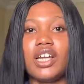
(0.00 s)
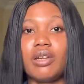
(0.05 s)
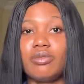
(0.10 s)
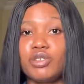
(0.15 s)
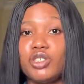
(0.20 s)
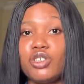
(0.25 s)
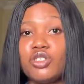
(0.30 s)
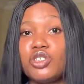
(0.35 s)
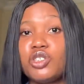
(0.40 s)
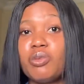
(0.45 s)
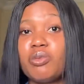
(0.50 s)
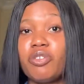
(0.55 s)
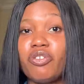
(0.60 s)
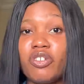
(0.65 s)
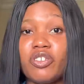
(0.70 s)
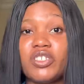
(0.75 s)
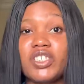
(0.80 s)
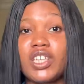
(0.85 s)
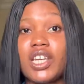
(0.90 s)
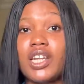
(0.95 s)
I'm sure some of
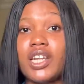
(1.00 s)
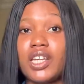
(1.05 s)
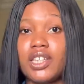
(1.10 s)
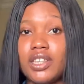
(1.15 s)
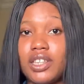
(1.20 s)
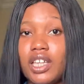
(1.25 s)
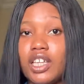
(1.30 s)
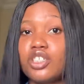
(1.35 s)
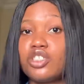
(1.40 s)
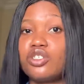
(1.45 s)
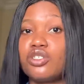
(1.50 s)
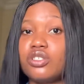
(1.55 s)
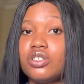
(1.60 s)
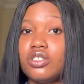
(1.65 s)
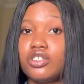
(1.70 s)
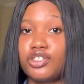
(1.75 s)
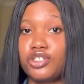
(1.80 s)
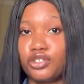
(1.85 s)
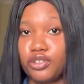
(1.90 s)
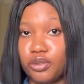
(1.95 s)
us can attest to
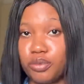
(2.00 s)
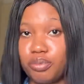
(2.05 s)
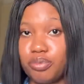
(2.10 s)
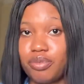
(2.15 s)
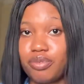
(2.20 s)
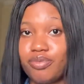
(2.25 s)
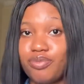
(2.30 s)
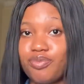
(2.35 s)
this soap.